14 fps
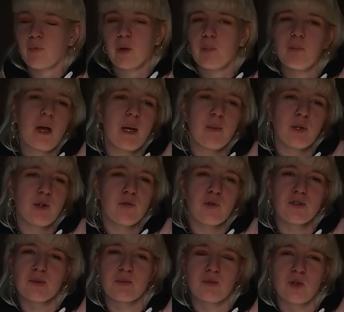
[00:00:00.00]
Maybe you've
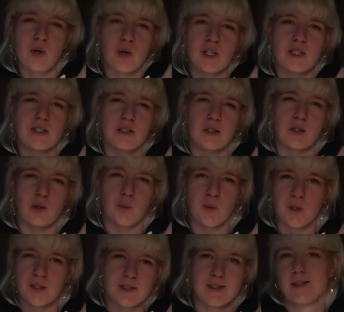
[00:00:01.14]
got some toys that you
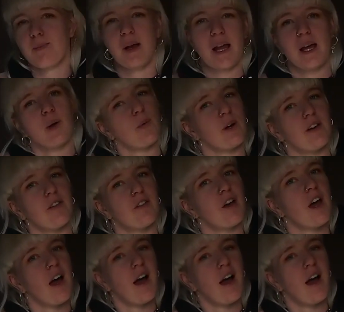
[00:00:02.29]
want to play with